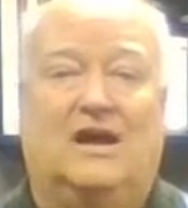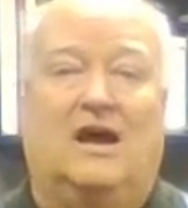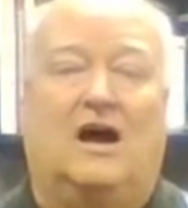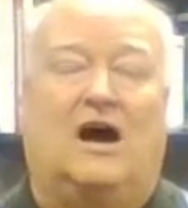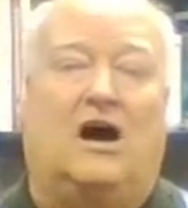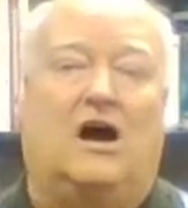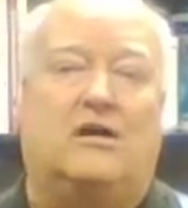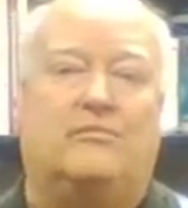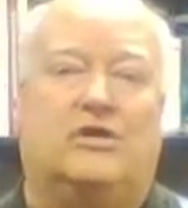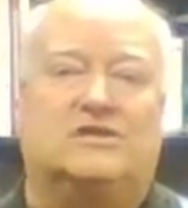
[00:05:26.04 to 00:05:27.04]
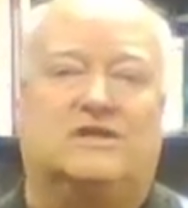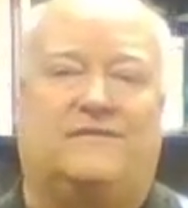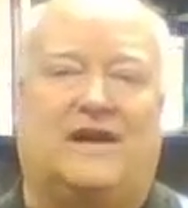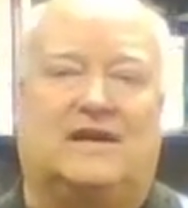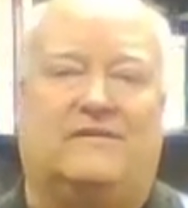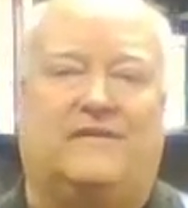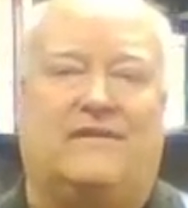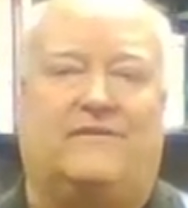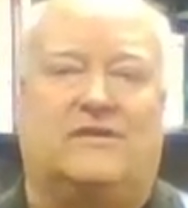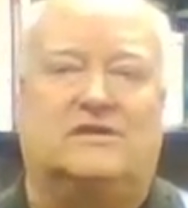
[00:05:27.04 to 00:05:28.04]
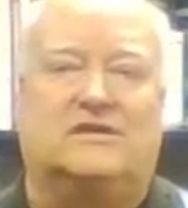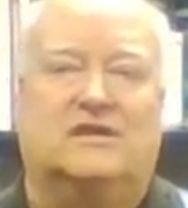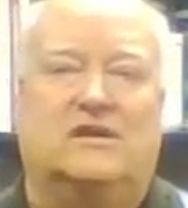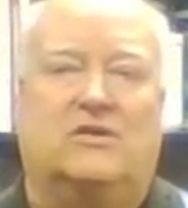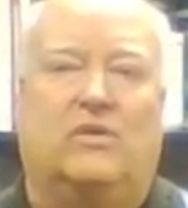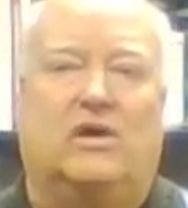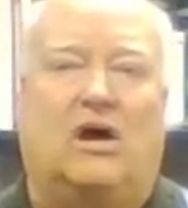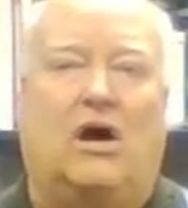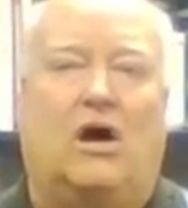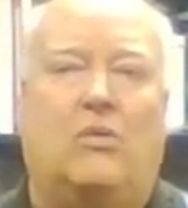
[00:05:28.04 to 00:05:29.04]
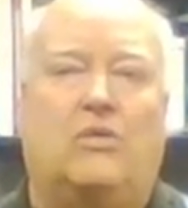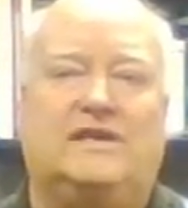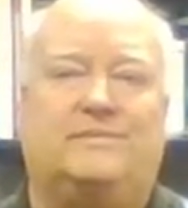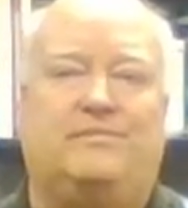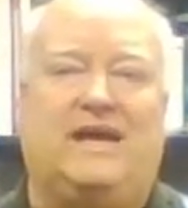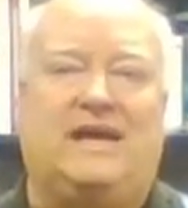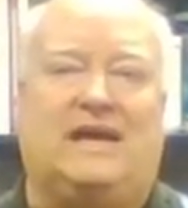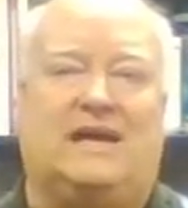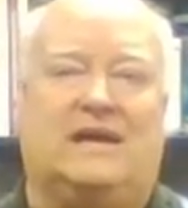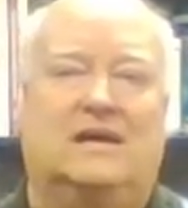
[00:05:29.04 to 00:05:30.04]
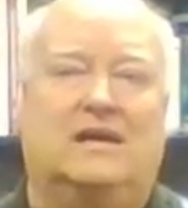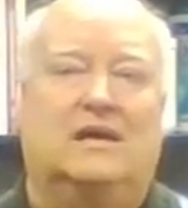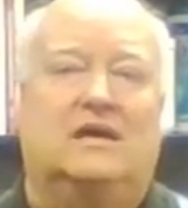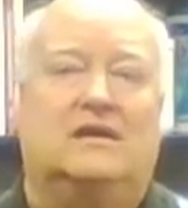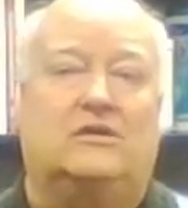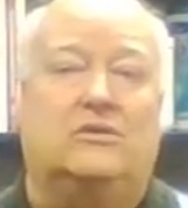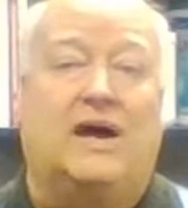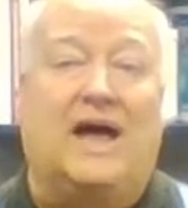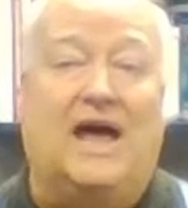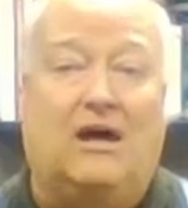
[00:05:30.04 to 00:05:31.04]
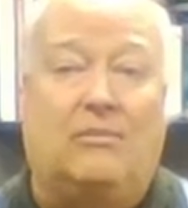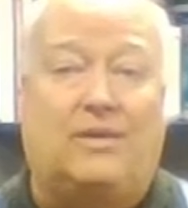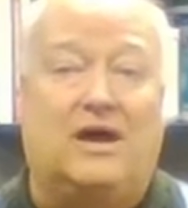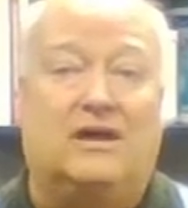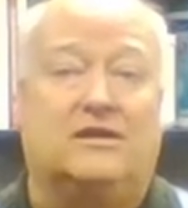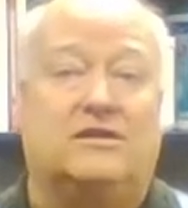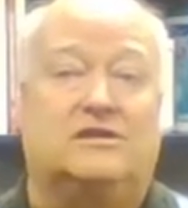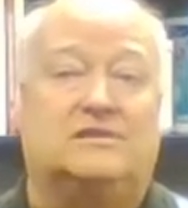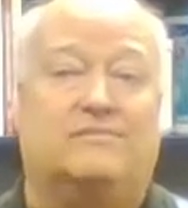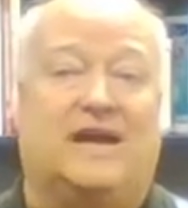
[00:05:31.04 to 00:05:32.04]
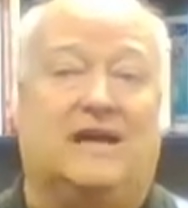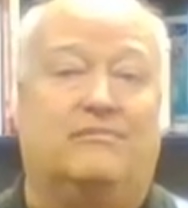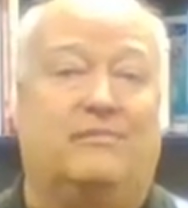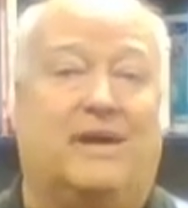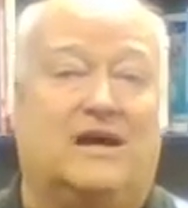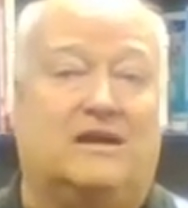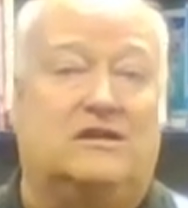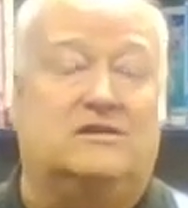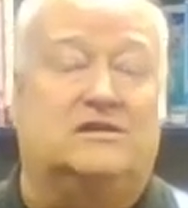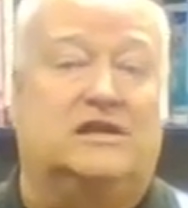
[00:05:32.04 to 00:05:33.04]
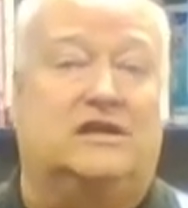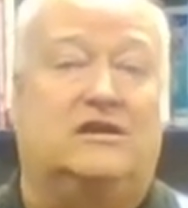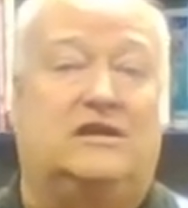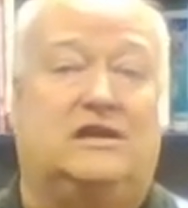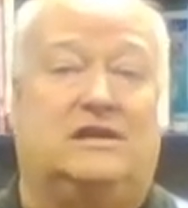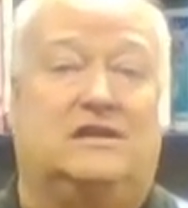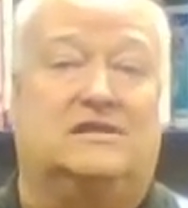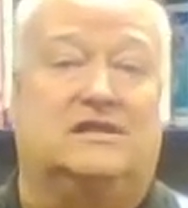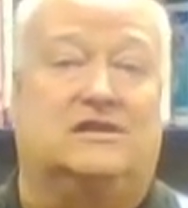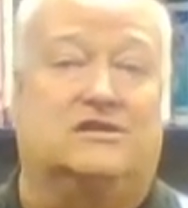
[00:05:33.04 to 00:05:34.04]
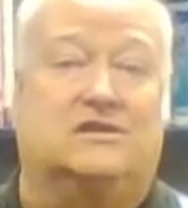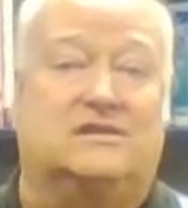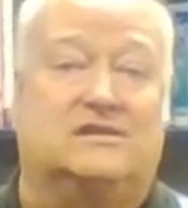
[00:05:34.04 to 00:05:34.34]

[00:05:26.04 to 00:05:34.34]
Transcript: our most effective efforts will always be to help others make better security decisions.